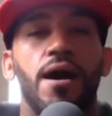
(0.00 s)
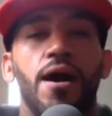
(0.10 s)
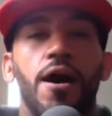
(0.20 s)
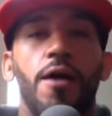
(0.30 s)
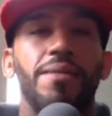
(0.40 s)

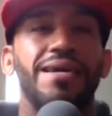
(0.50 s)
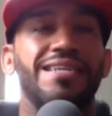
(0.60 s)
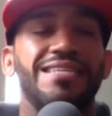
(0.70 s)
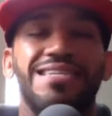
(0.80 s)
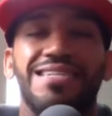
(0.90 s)
In
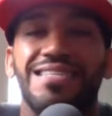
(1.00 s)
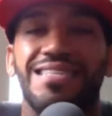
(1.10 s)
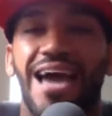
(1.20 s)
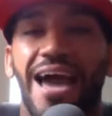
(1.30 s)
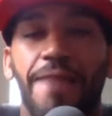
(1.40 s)
addition to
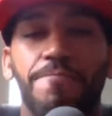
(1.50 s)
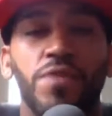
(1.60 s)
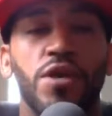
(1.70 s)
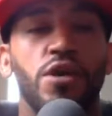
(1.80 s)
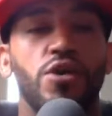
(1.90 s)
that,
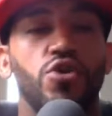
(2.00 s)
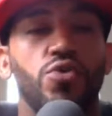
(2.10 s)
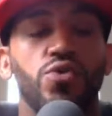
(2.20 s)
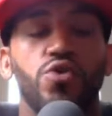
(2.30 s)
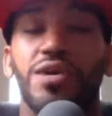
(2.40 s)

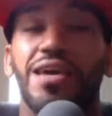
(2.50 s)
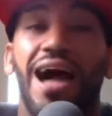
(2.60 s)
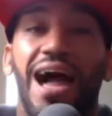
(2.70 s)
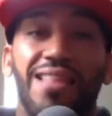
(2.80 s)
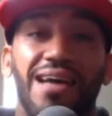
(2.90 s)
you get
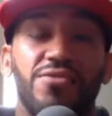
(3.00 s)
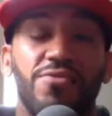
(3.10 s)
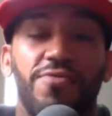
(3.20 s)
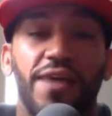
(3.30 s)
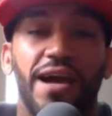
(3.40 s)
highlights
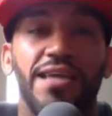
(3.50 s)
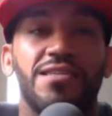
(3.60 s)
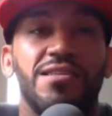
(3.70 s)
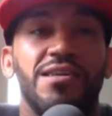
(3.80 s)
of fights,